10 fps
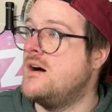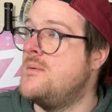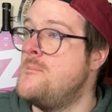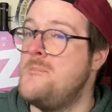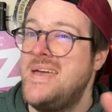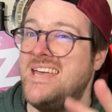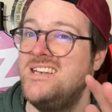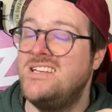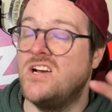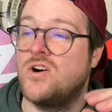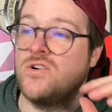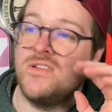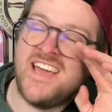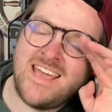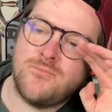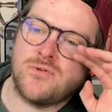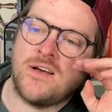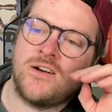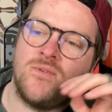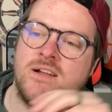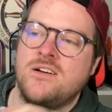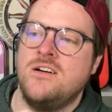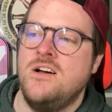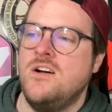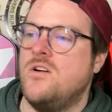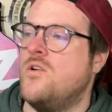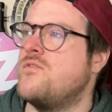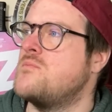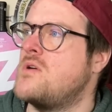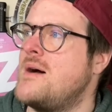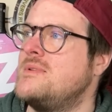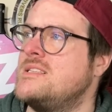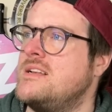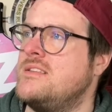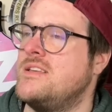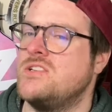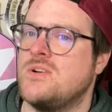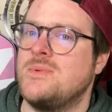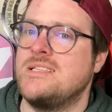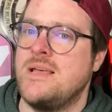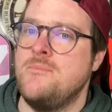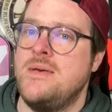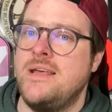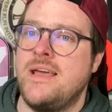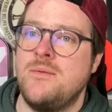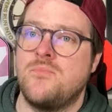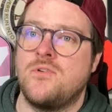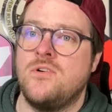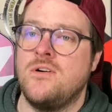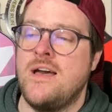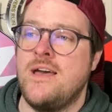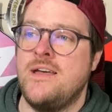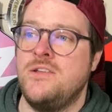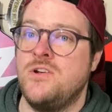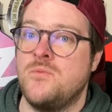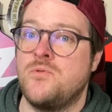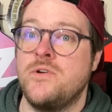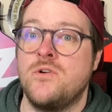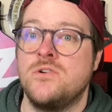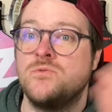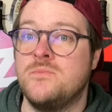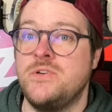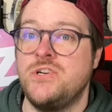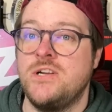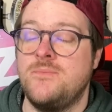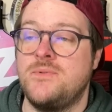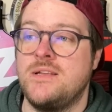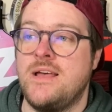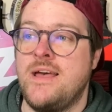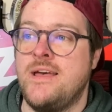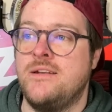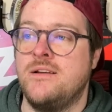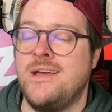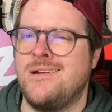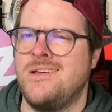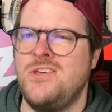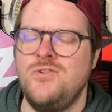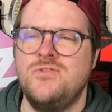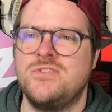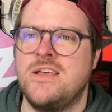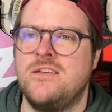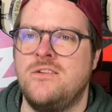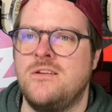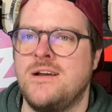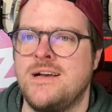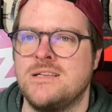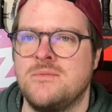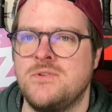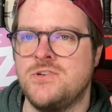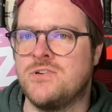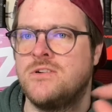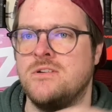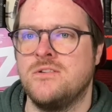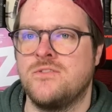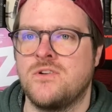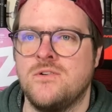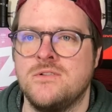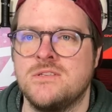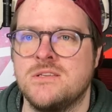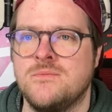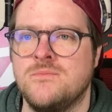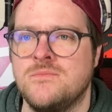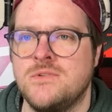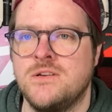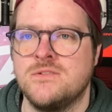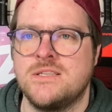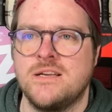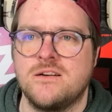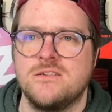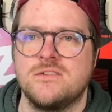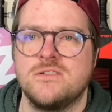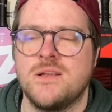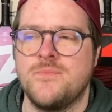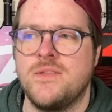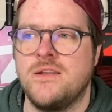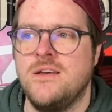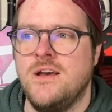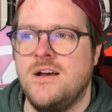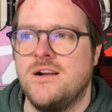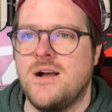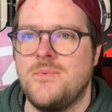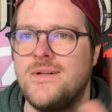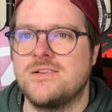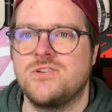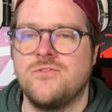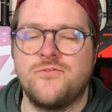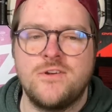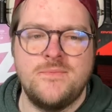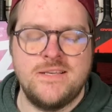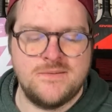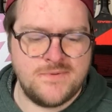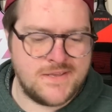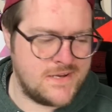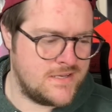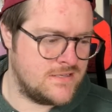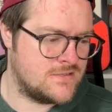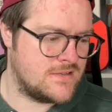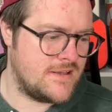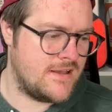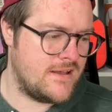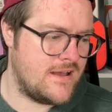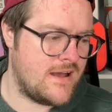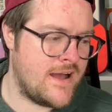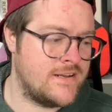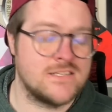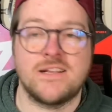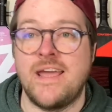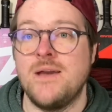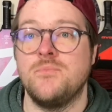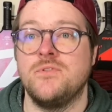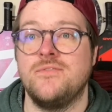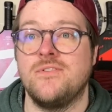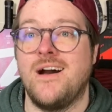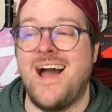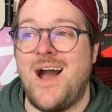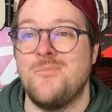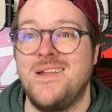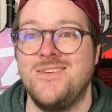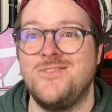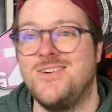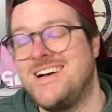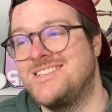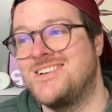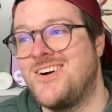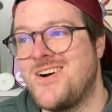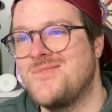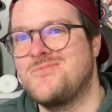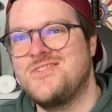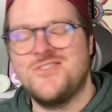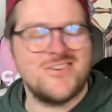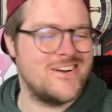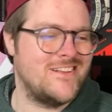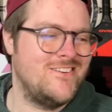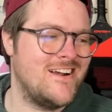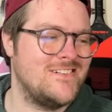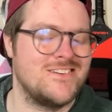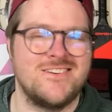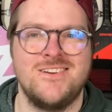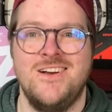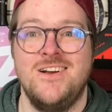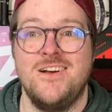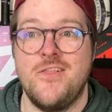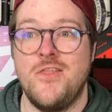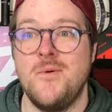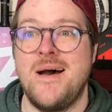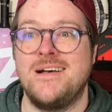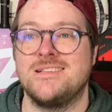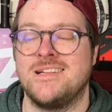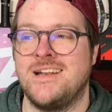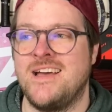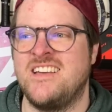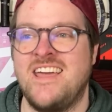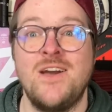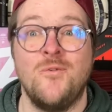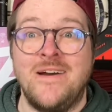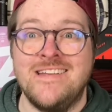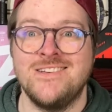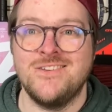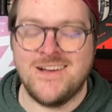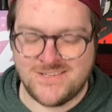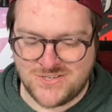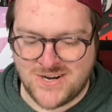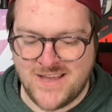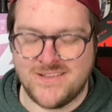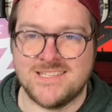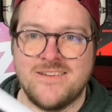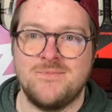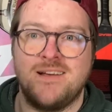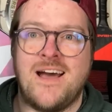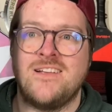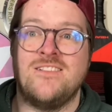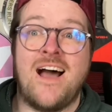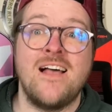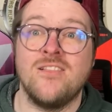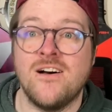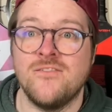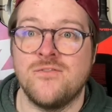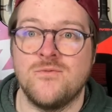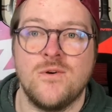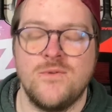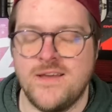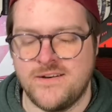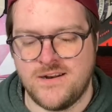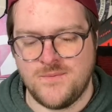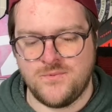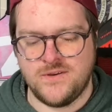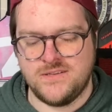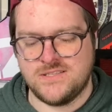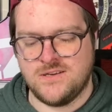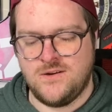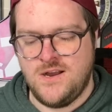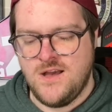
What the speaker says: mid to early April. I don't want to overpromise anything, so I'm going to say mid-April, and your pre-orders will be shipped. And again, a huge thank you to you guys. I'll be sure to throw in some, you know, stickers or something, a couple extra freebies, because I just can't believe how many of you guys there are pre-ordering. You guys are the best, and I can't wait till you guys try this. I love what we ended up with. So